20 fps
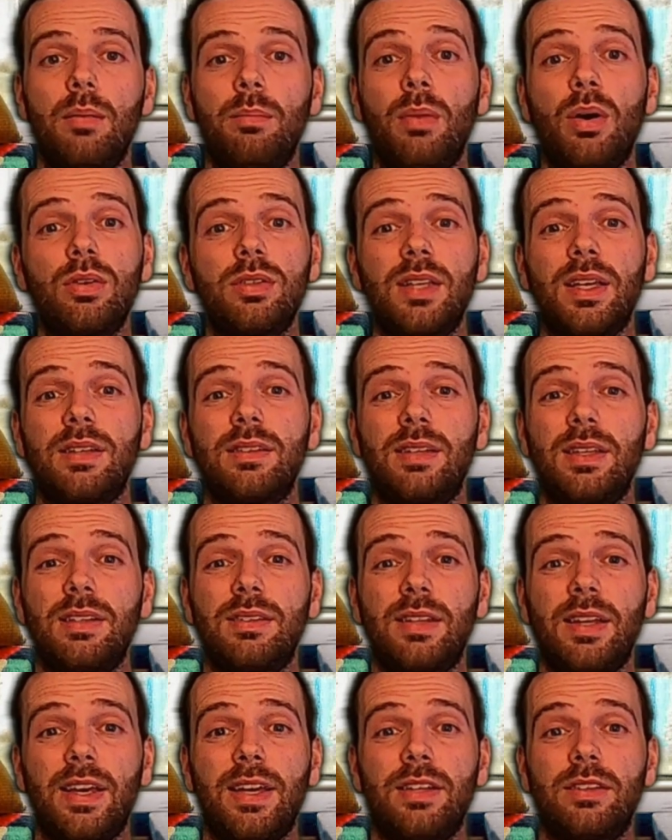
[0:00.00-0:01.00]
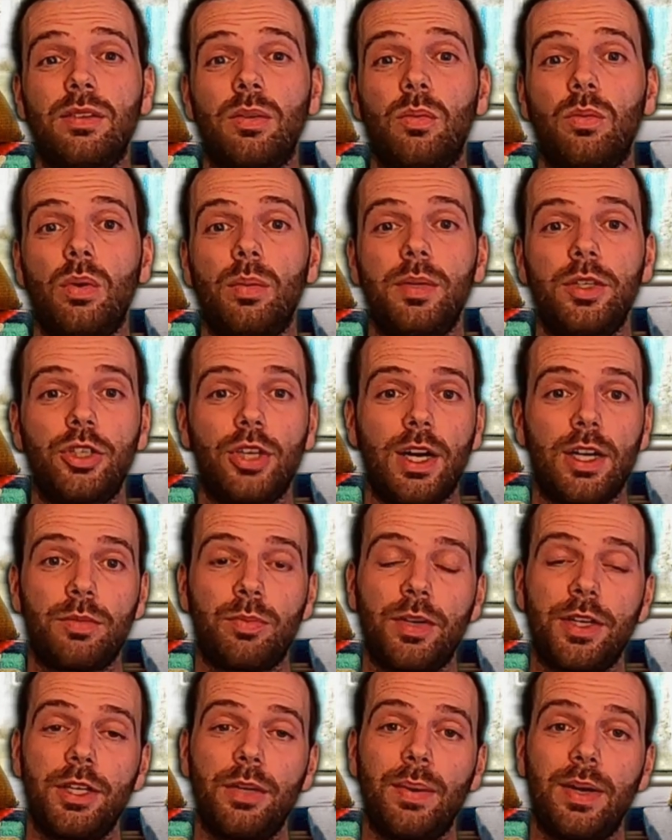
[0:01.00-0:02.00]
Most things these days will be charged
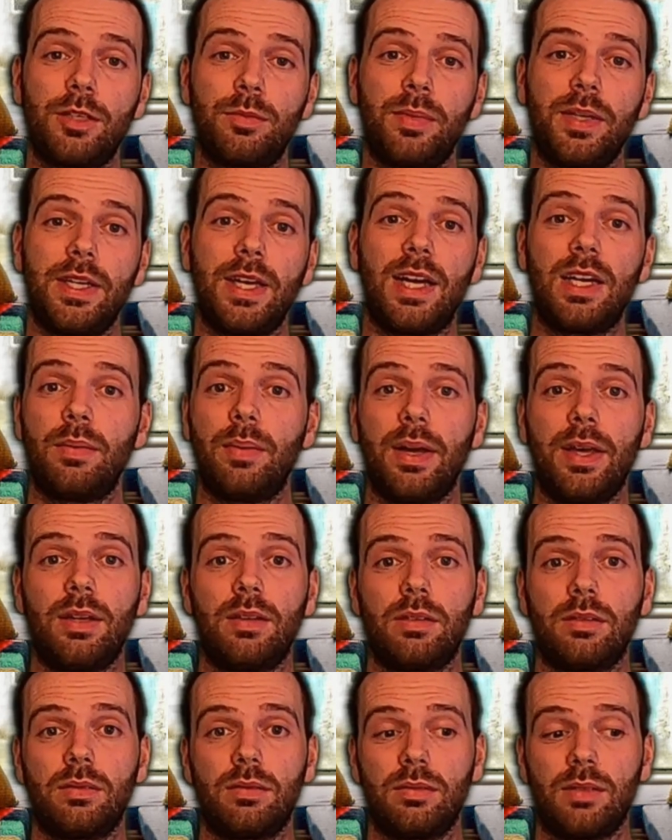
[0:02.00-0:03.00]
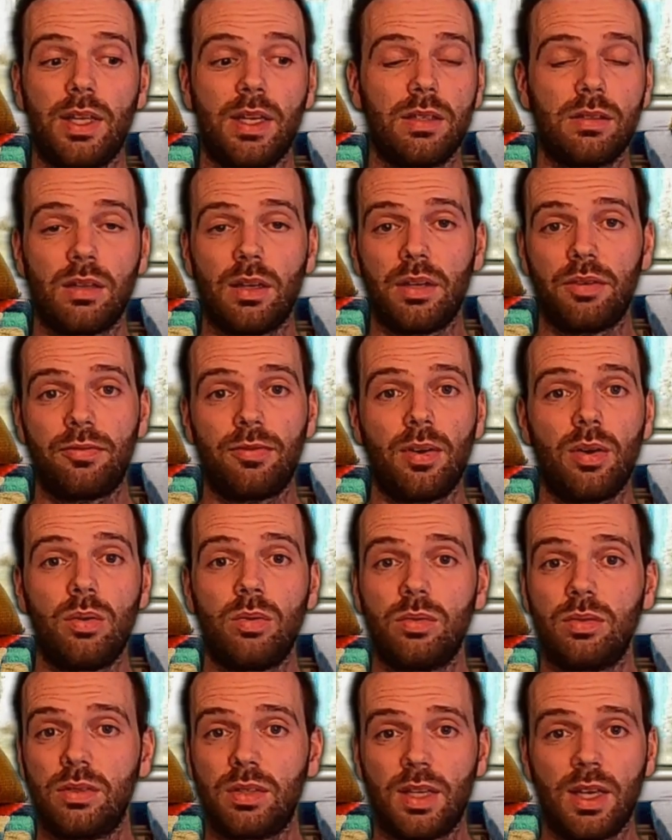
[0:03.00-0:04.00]
by USB anyway. Things like
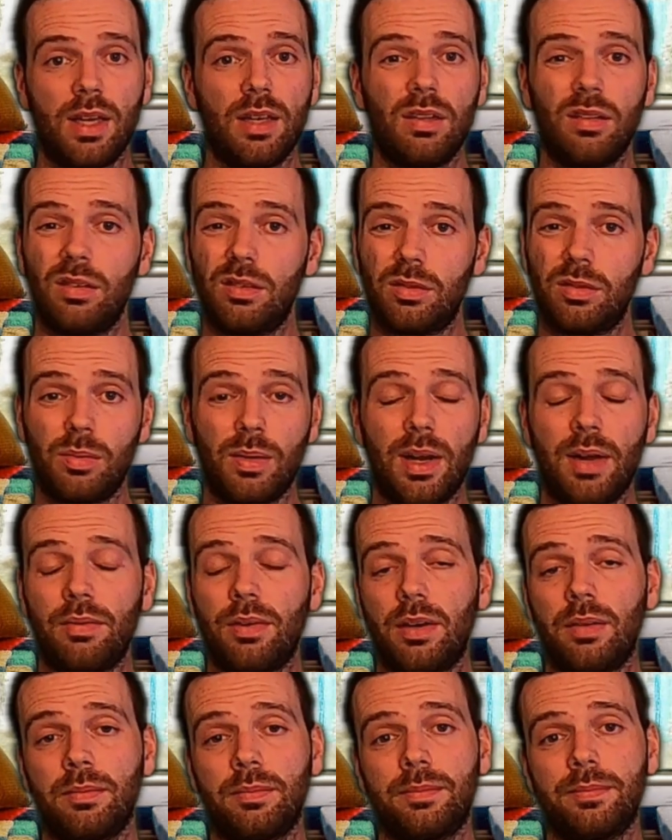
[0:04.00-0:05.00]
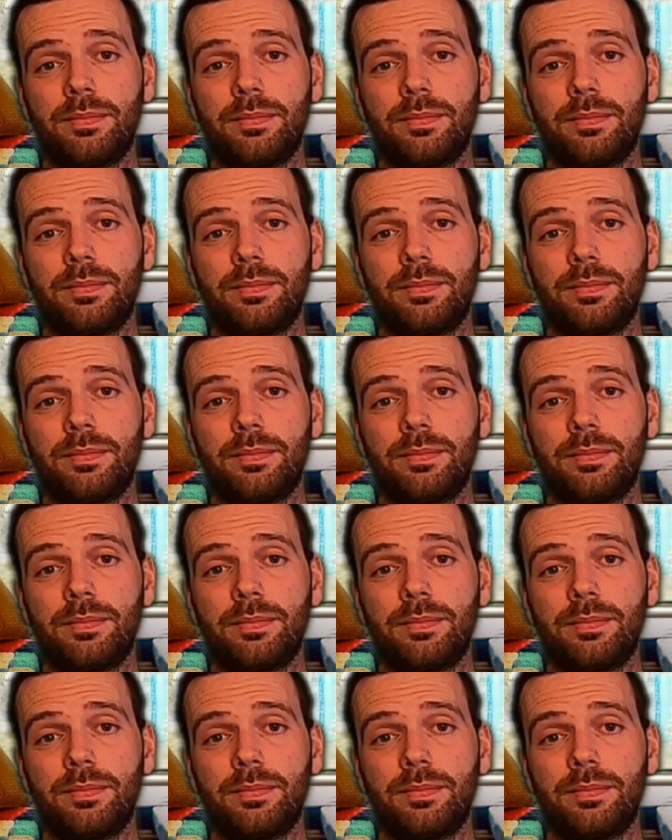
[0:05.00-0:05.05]
phones, Kindles, whatever.